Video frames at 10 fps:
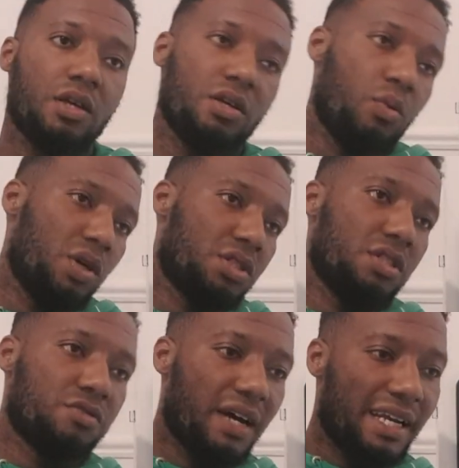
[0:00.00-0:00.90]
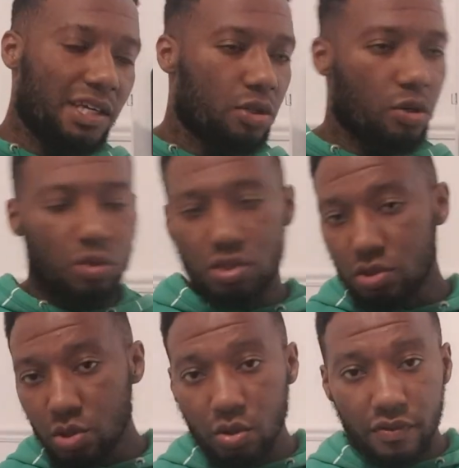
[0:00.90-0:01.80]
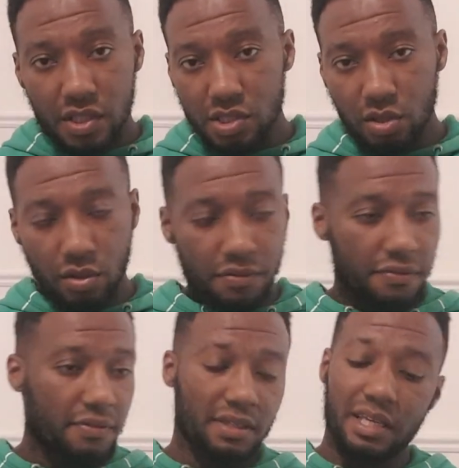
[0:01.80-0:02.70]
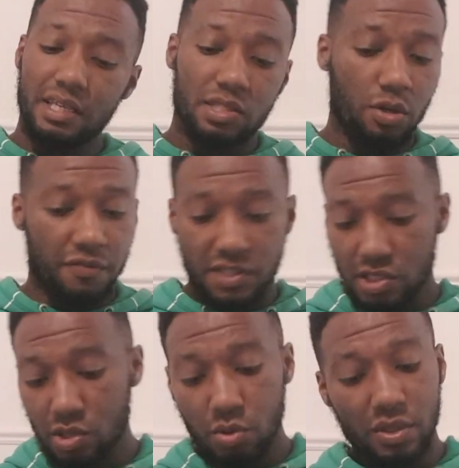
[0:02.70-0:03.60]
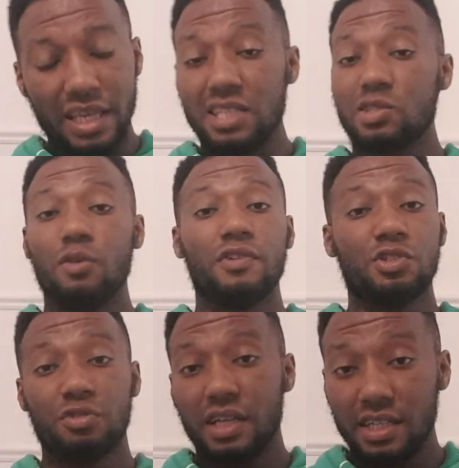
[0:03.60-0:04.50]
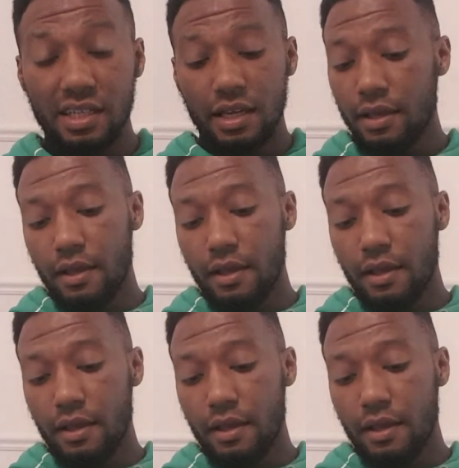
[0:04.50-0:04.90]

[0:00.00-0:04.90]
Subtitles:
You're watching this right now, you don't know what to do with yourself. Get yourself a skill, get yourself a trade.